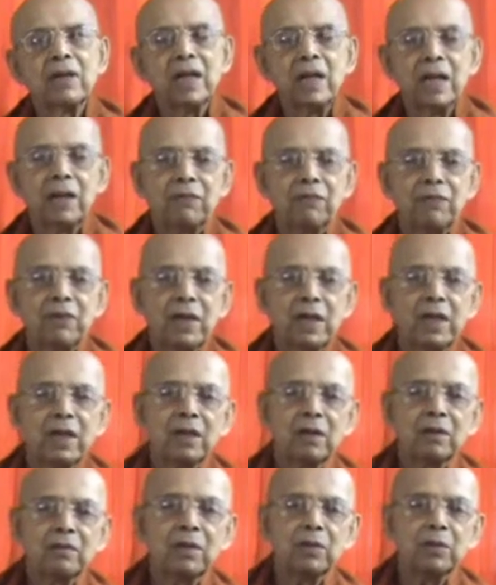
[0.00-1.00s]
A feeling
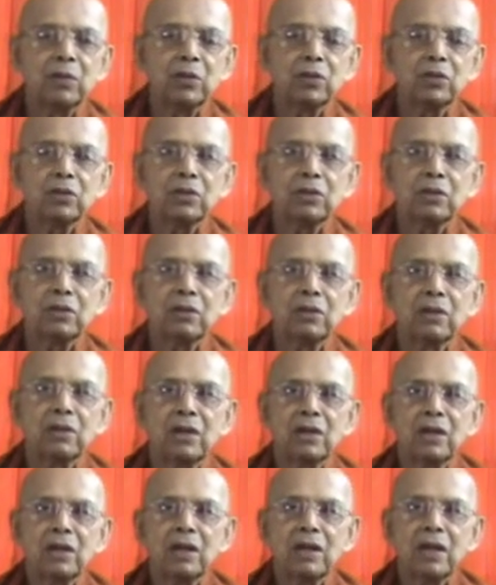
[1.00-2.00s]
of devotion,
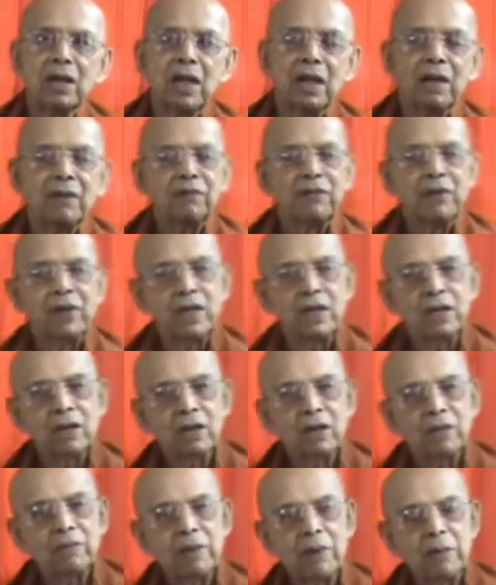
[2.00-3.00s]
a feeling
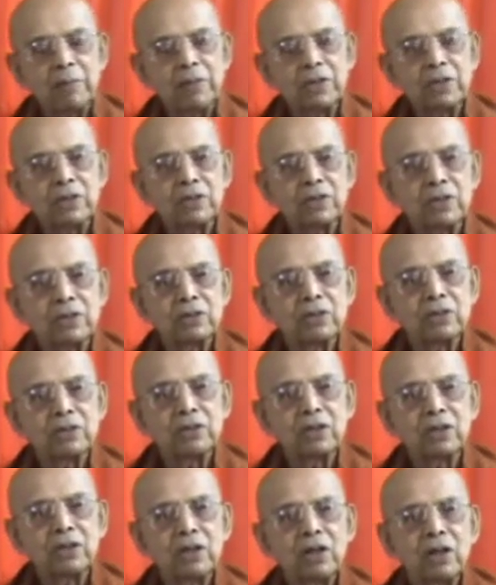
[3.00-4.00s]
of appreciation,
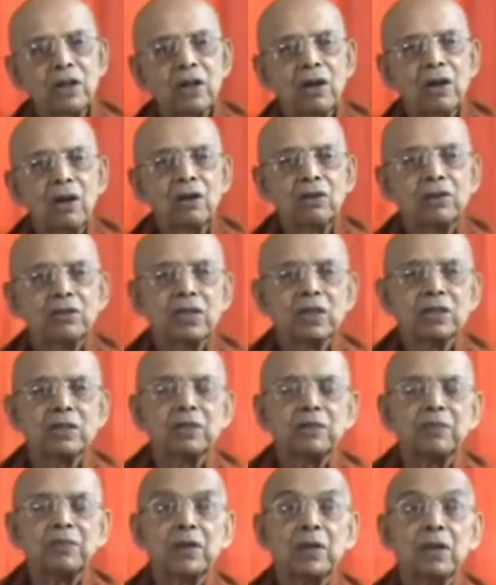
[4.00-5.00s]
or just
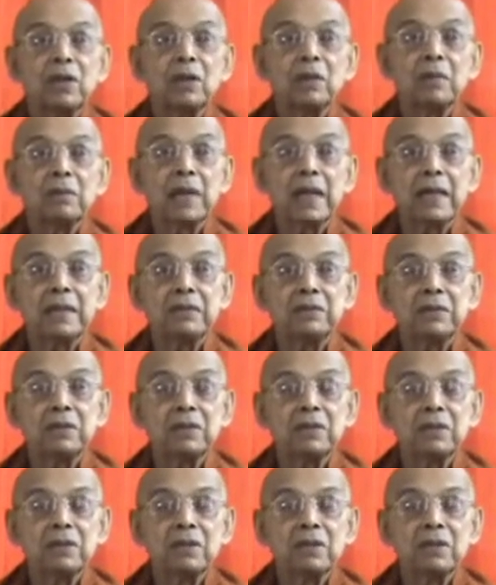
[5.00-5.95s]
the feeling of light,